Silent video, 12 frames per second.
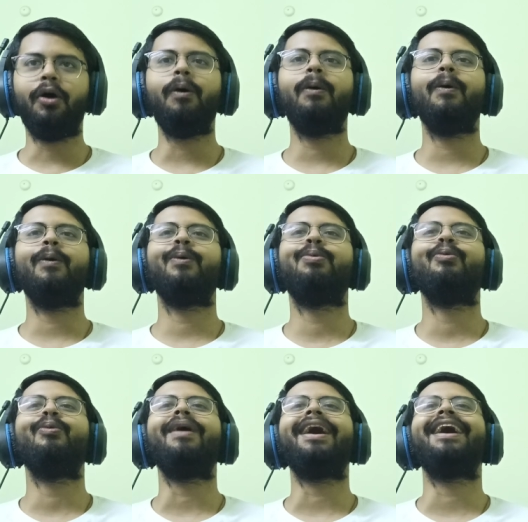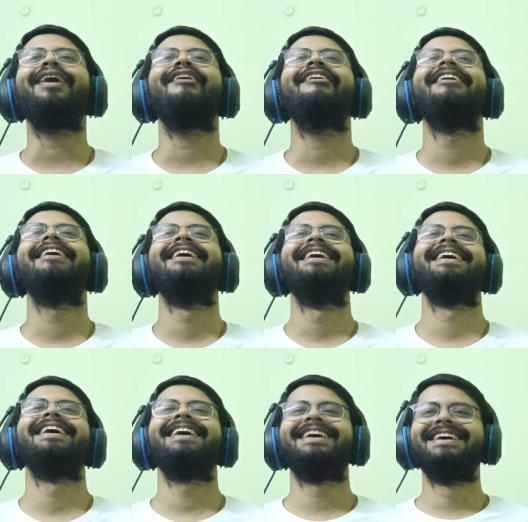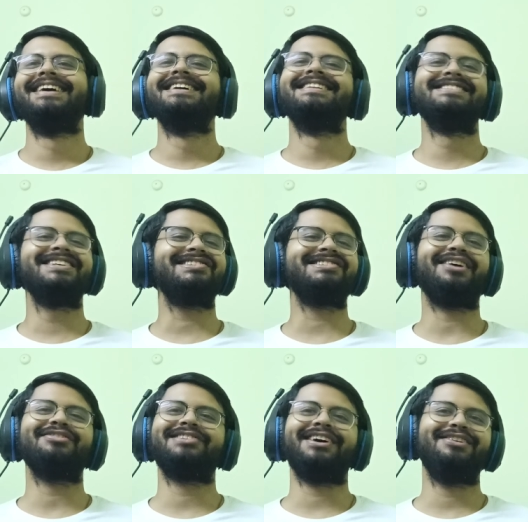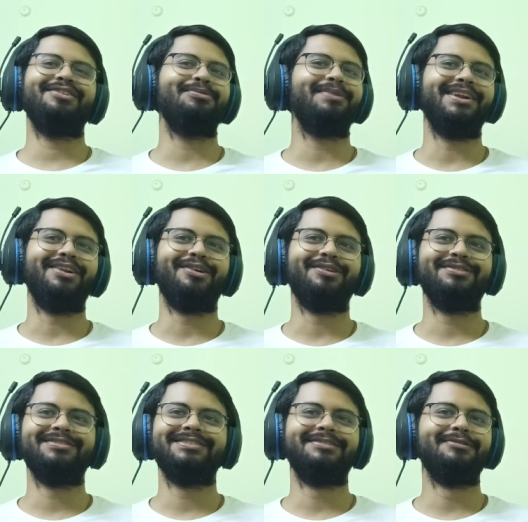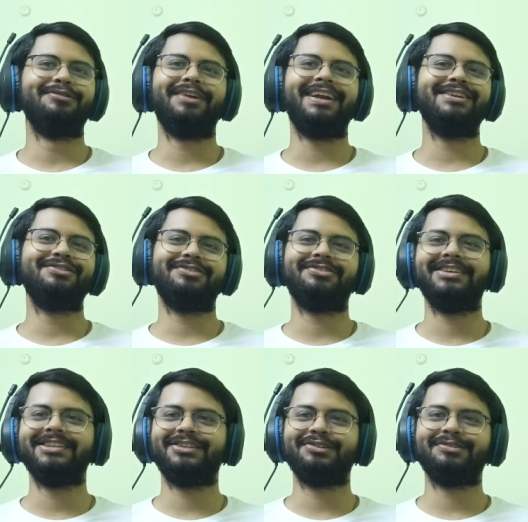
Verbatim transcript: Oh, wow. Just outside your window, ready to greet